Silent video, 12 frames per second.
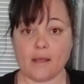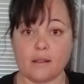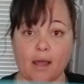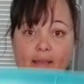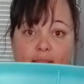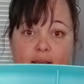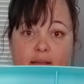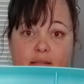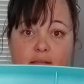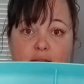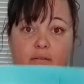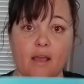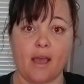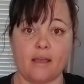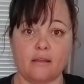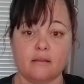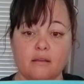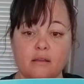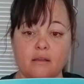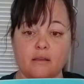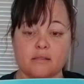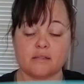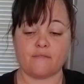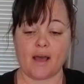like this, okay?
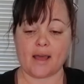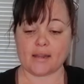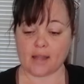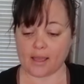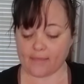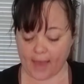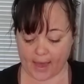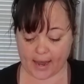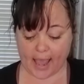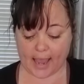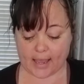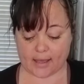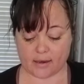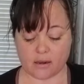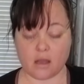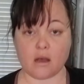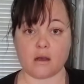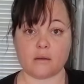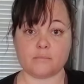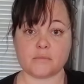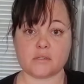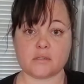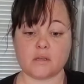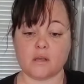It's divided like that and
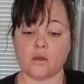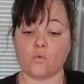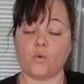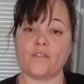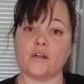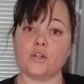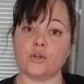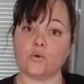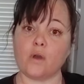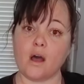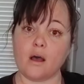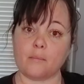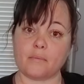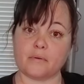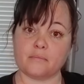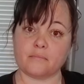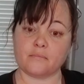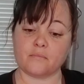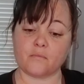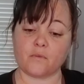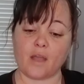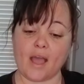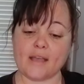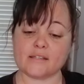comes with a little cup.
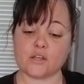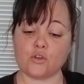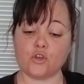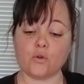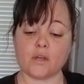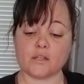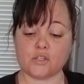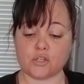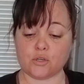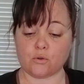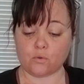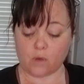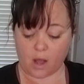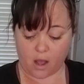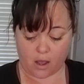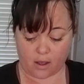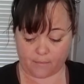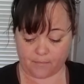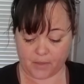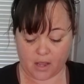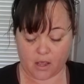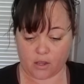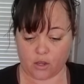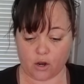Okay, so you could do,
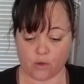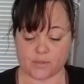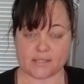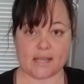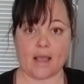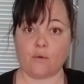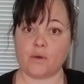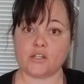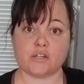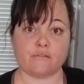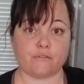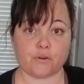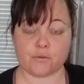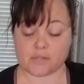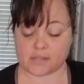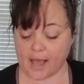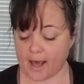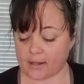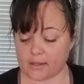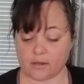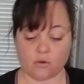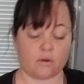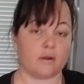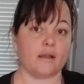you know, sandwich and fruit salad,
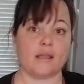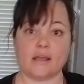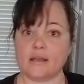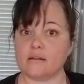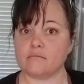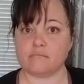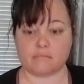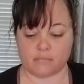or again,